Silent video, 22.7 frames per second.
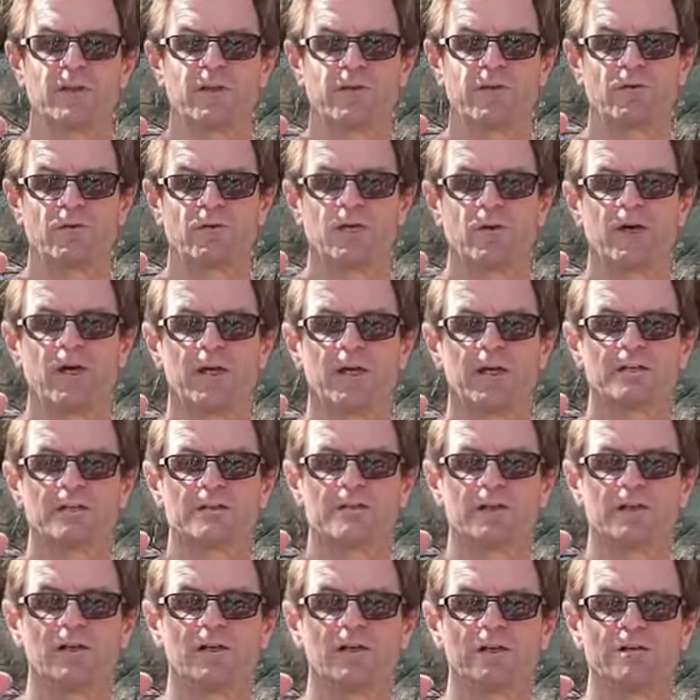the Thuraya
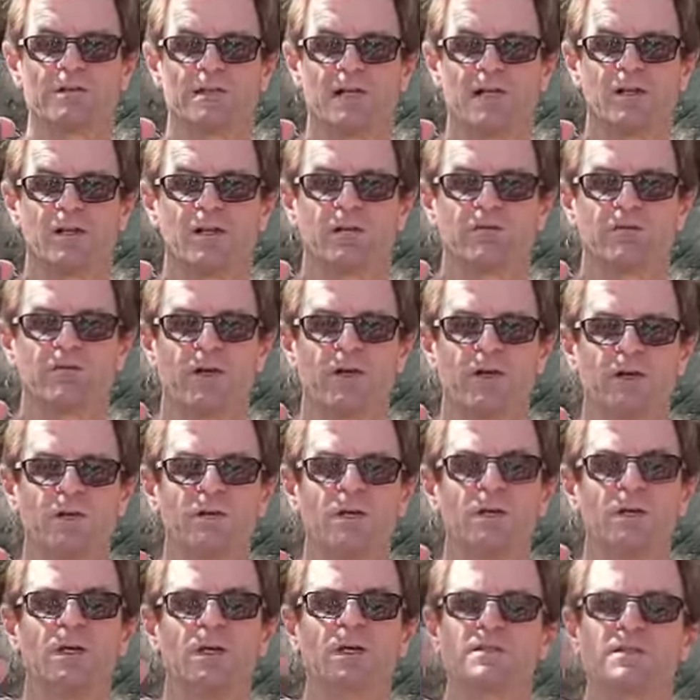XT Lite satellite
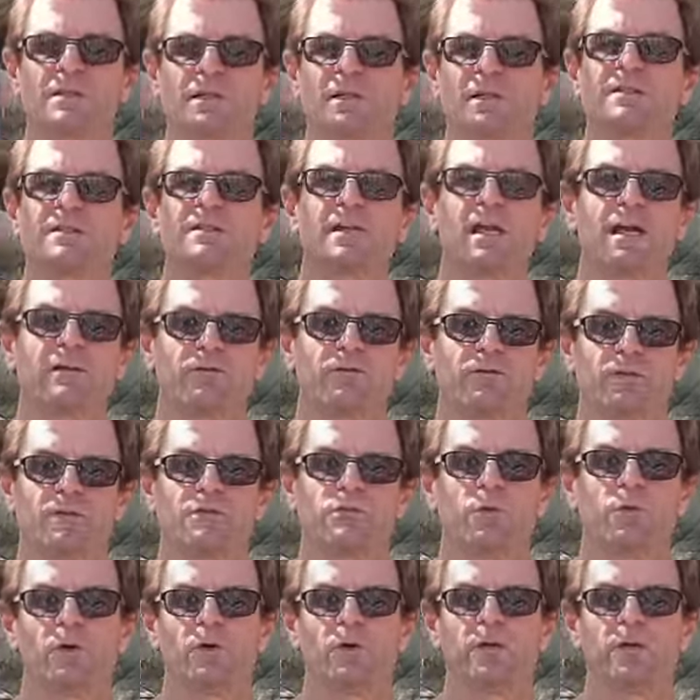phone. So let's cover
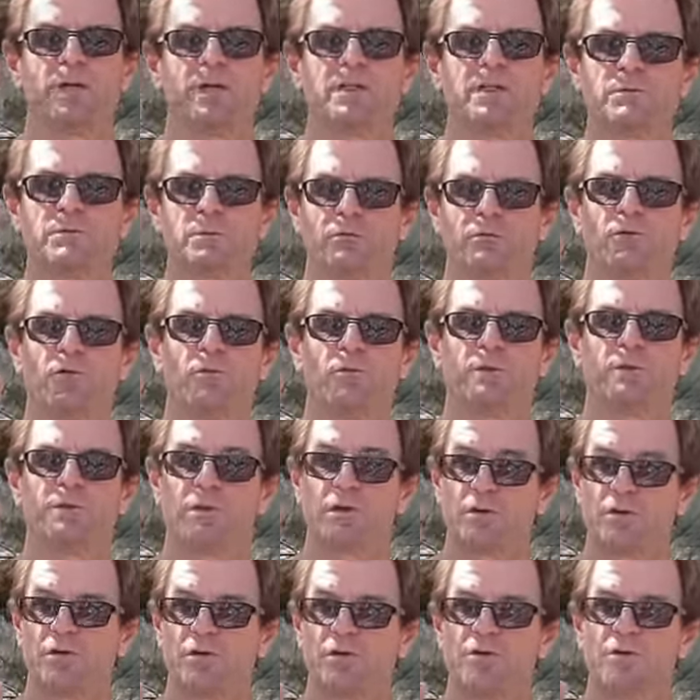its workings, performance
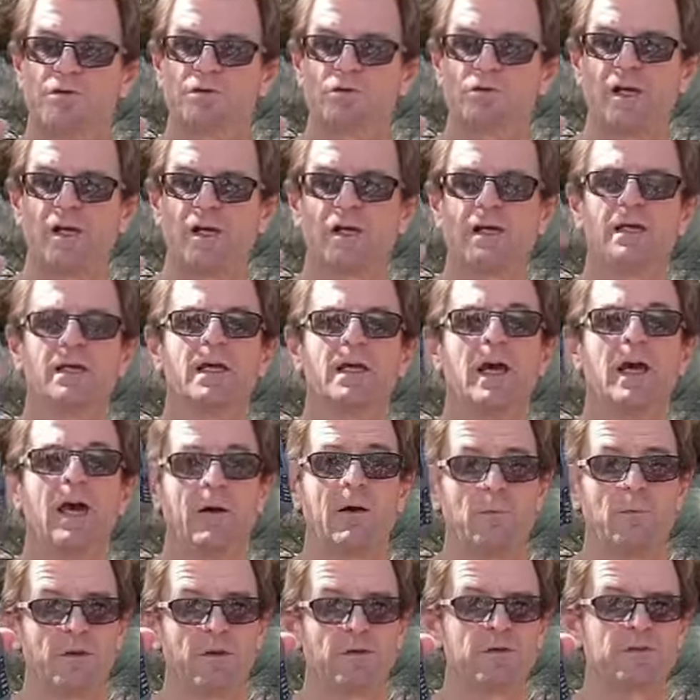across Australia
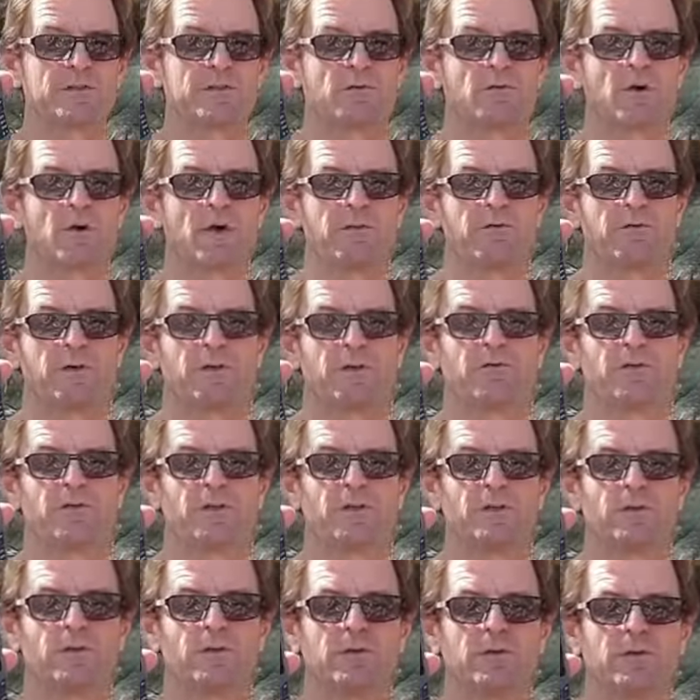and whether it's the right phone for
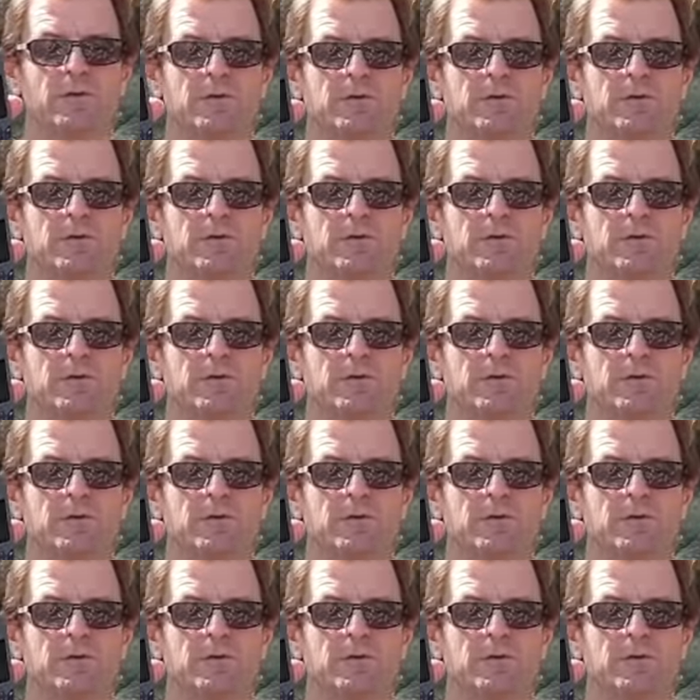you.